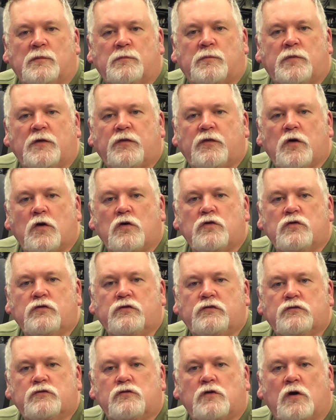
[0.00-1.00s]
but
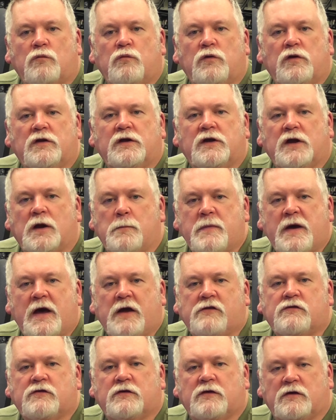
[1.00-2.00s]
those who are really
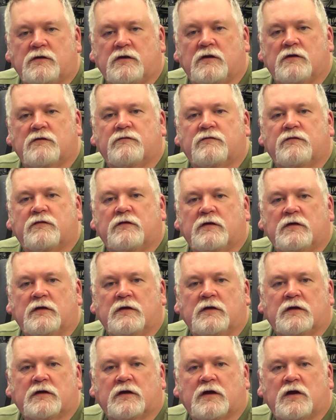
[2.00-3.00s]
imaginative
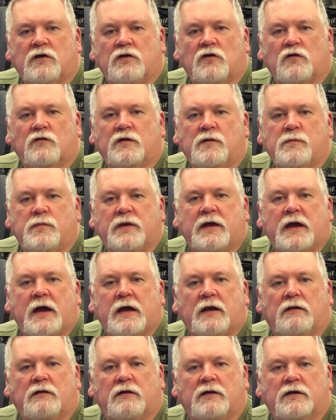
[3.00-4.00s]
can only be
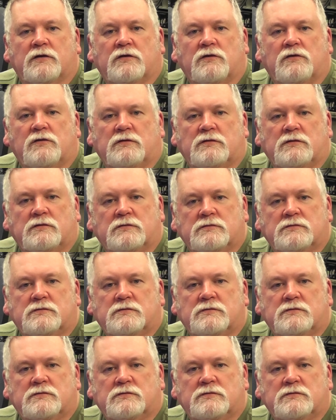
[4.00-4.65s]
analytical.